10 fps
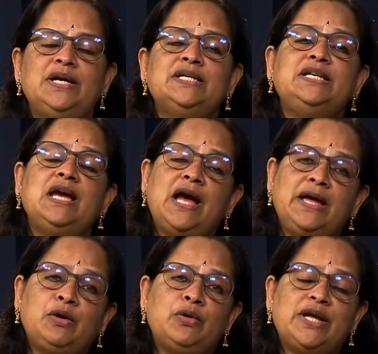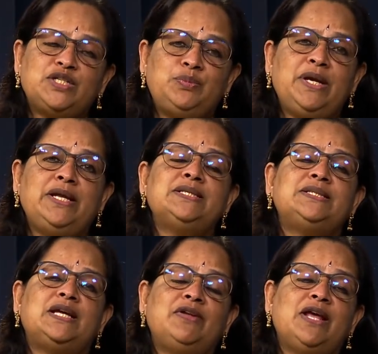See, I could experience
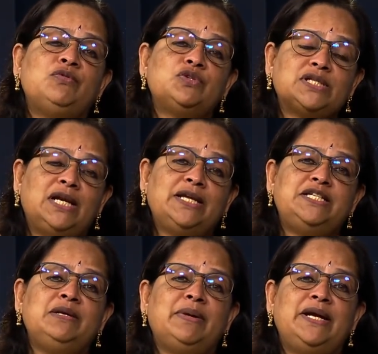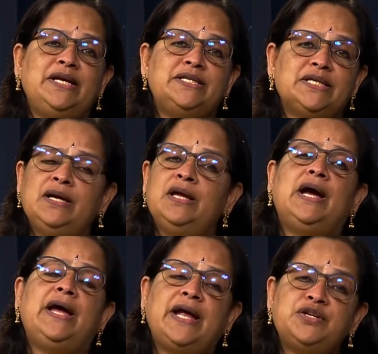that when I was collecting my data,
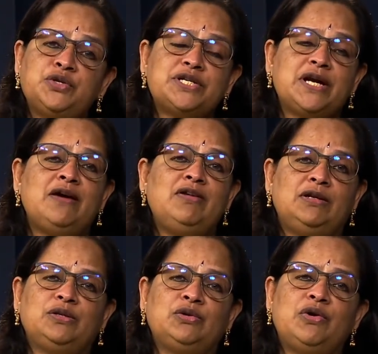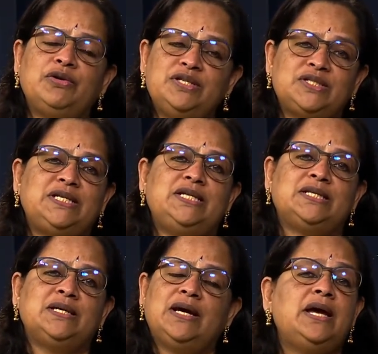I had to travel throughout the state
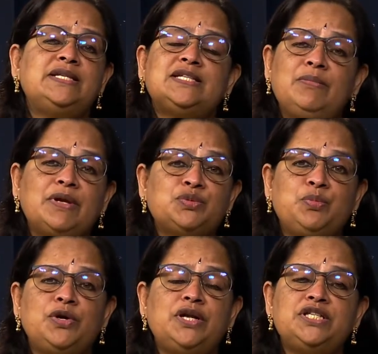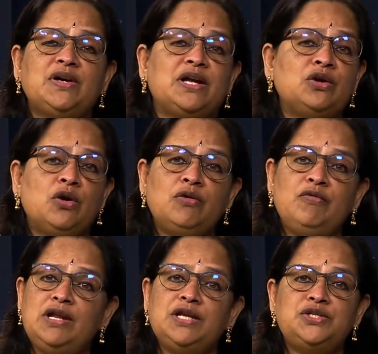and some respondents are not
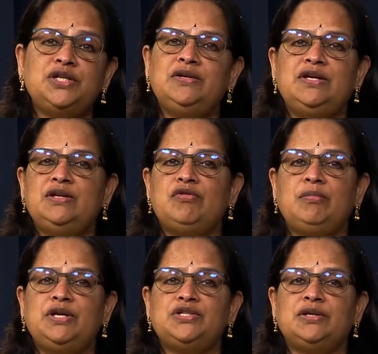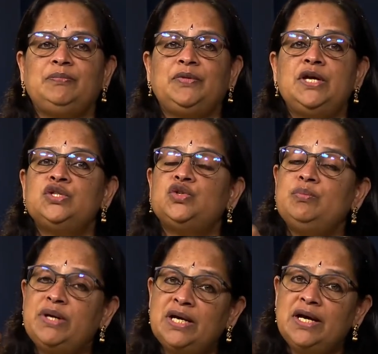willing to give the information. So
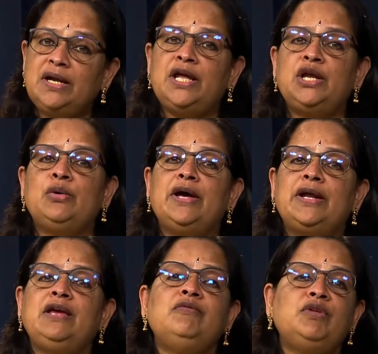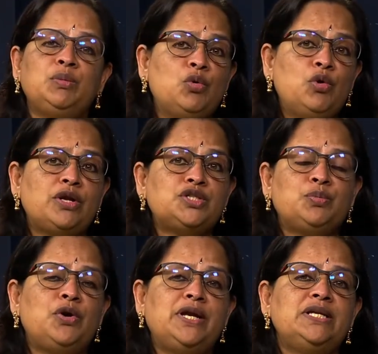bigger inquiry with more
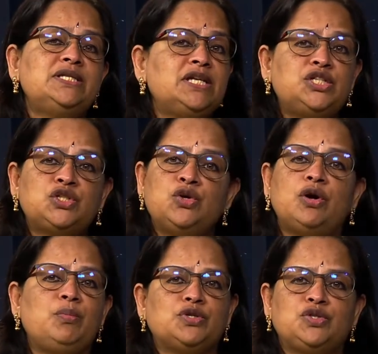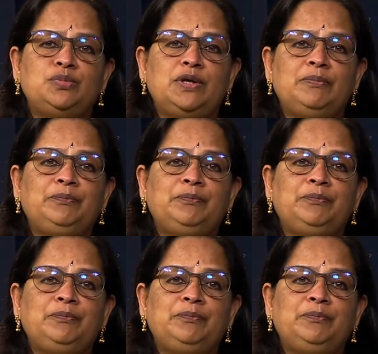respondents, it's not possible.